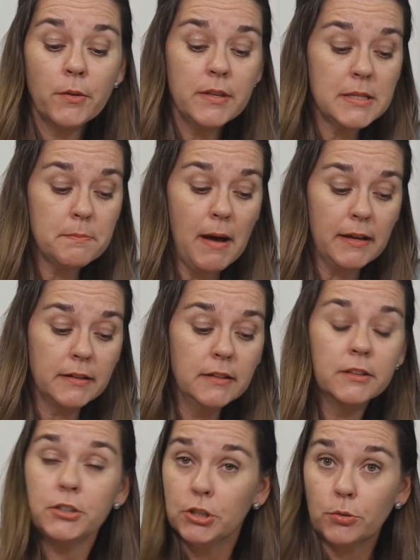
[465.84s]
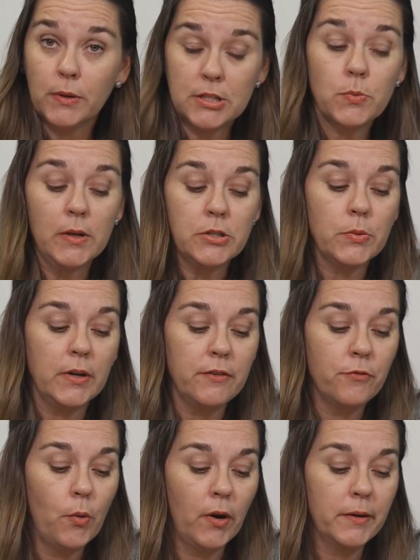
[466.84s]
this model, you'll reach
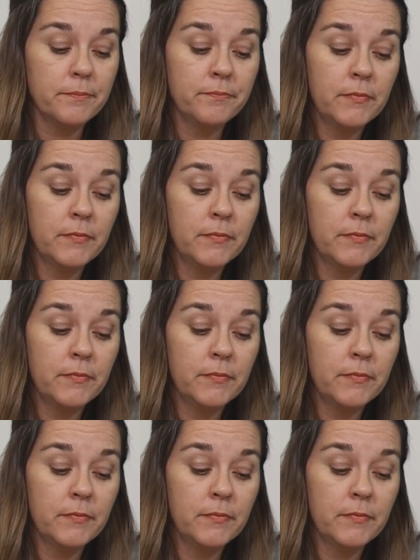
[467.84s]
124.